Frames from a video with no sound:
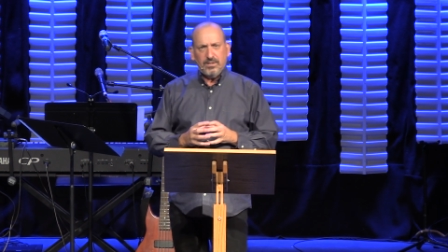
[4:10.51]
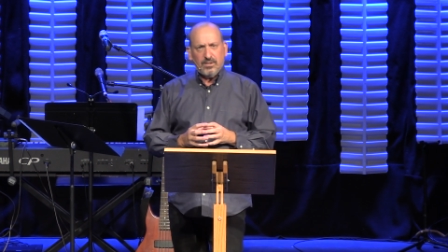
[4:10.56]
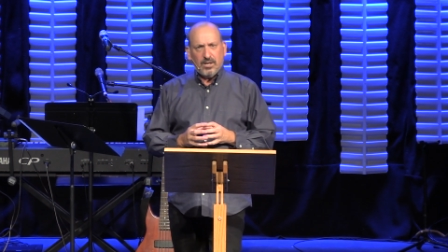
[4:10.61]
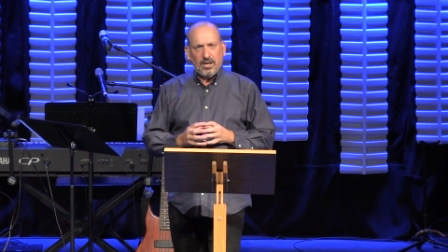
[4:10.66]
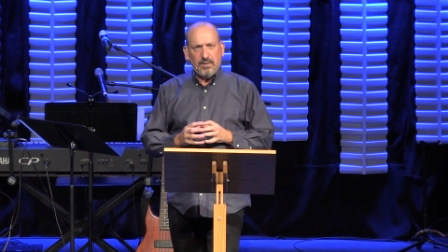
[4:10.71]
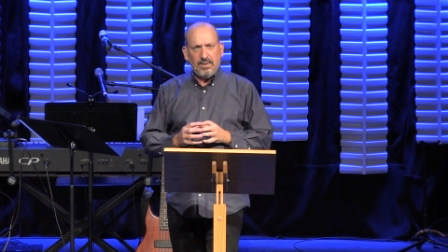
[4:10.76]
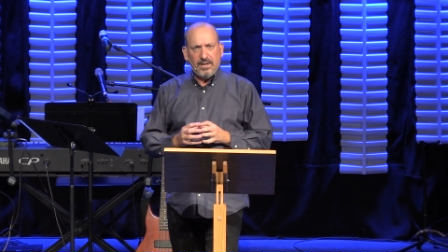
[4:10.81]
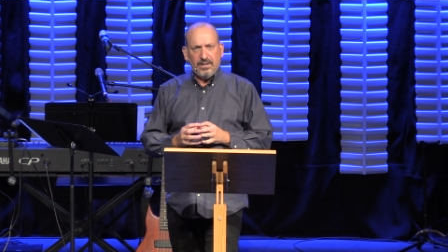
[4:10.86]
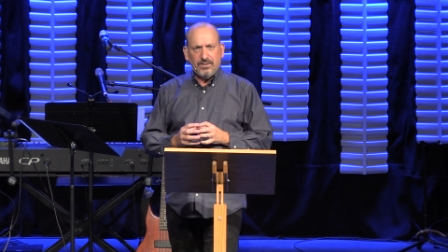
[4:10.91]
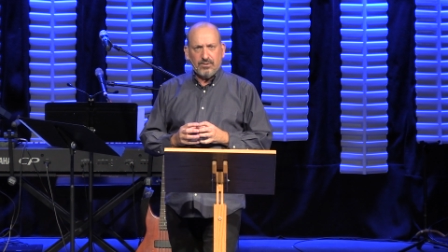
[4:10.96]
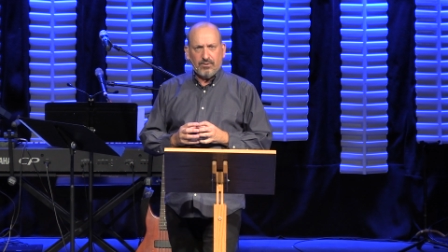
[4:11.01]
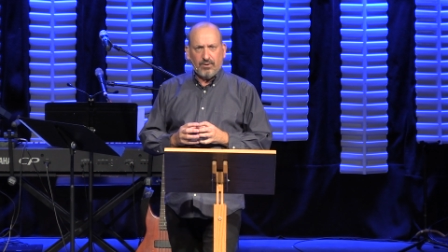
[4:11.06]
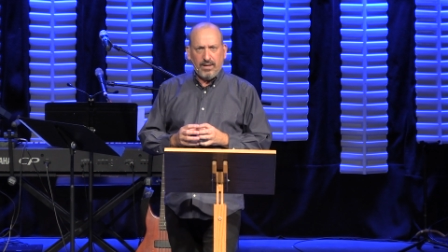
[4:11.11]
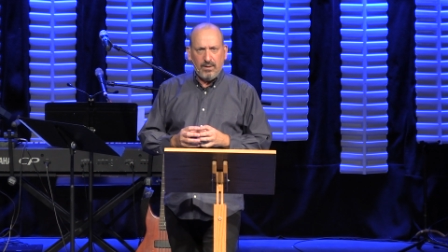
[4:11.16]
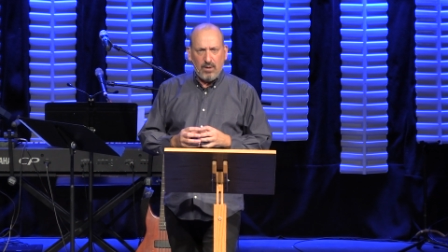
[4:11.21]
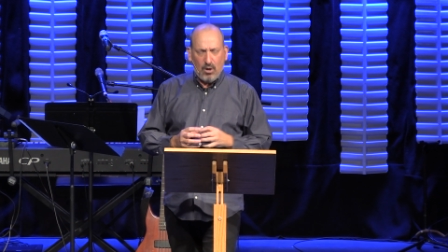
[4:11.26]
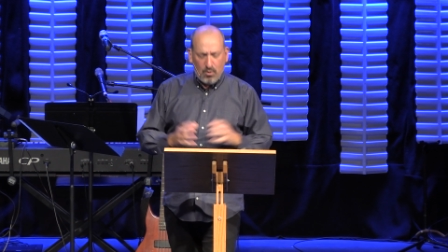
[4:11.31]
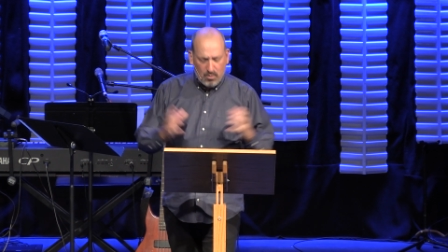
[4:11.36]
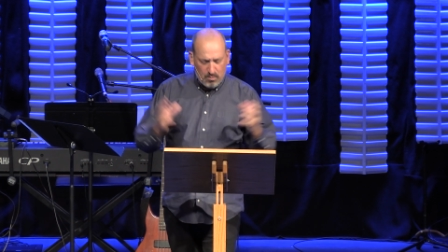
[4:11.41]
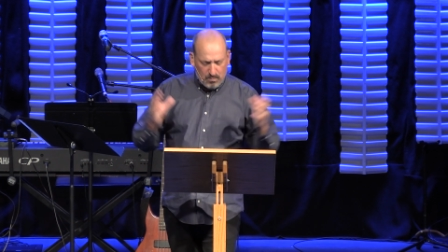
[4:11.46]
it's going to be on the
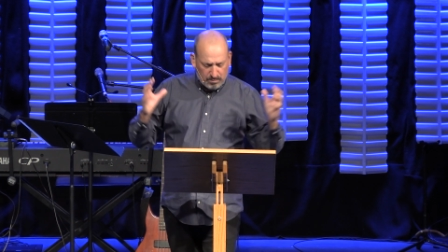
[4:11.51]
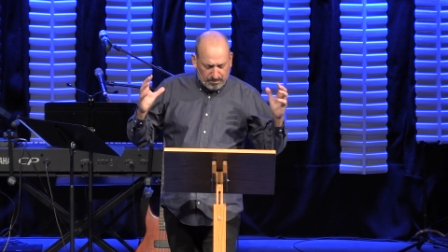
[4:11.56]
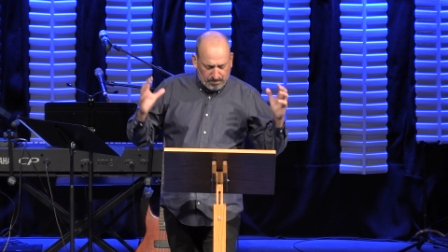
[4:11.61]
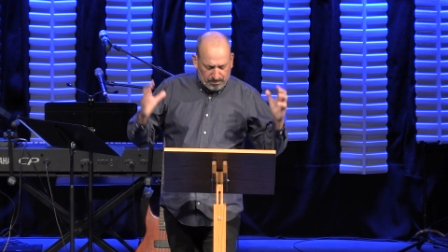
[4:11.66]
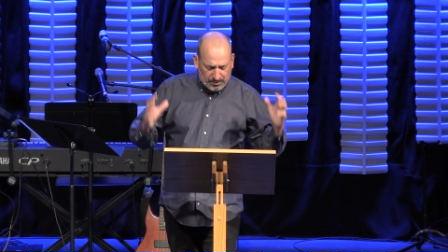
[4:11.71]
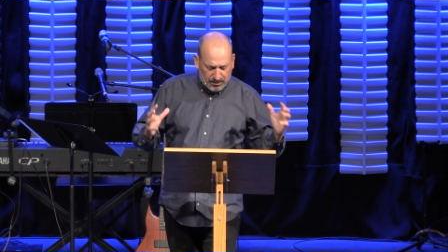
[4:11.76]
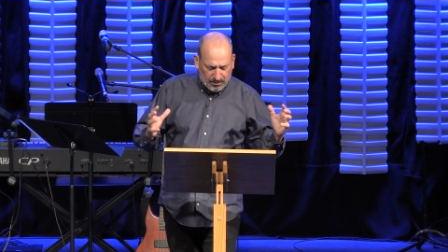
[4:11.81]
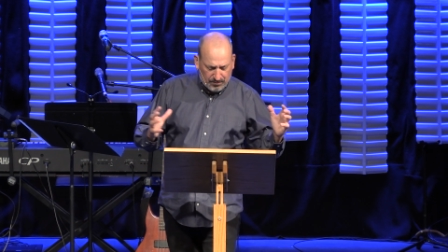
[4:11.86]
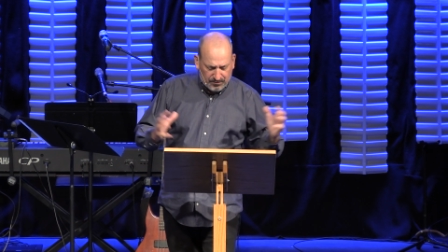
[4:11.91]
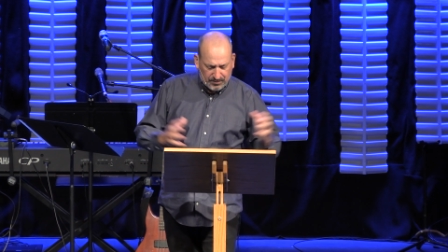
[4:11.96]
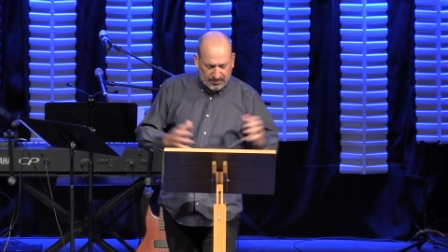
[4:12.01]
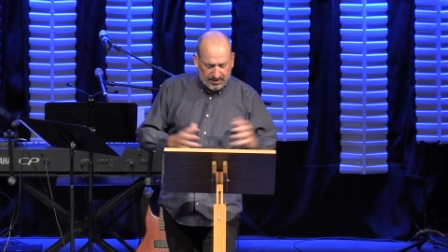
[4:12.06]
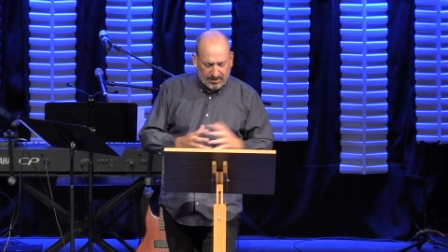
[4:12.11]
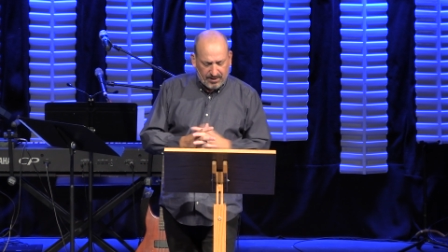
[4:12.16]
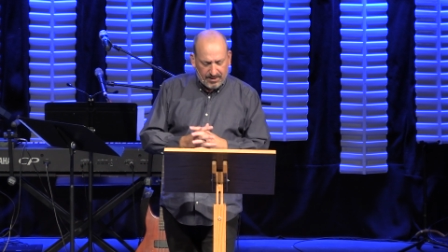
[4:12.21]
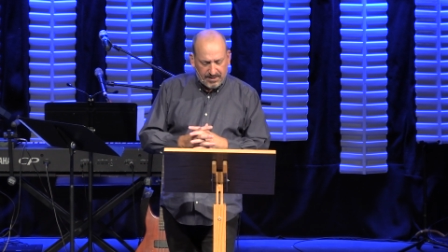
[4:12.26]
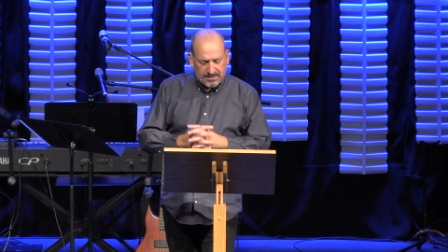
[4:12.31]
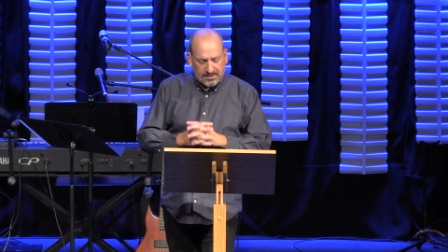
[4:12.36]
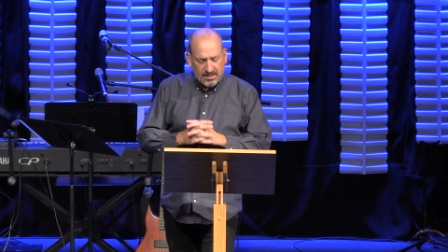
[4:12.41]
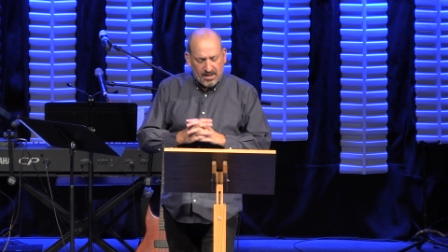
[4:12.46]
screen. Oh, beautiful.
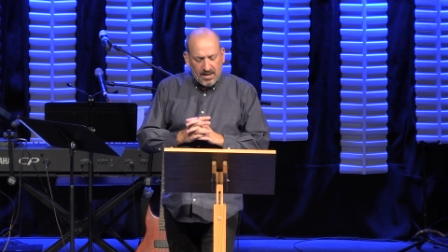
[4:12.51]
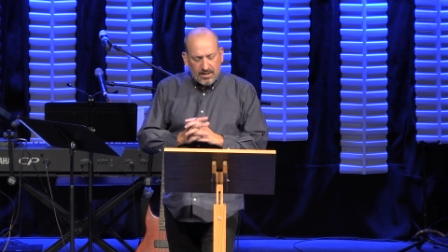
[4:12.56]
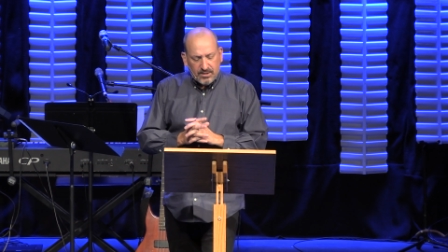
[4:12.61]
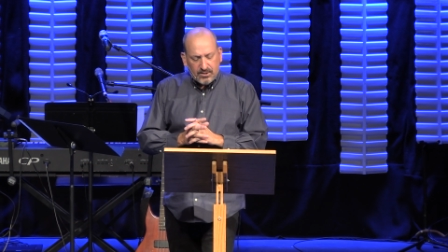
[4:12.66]
There it is.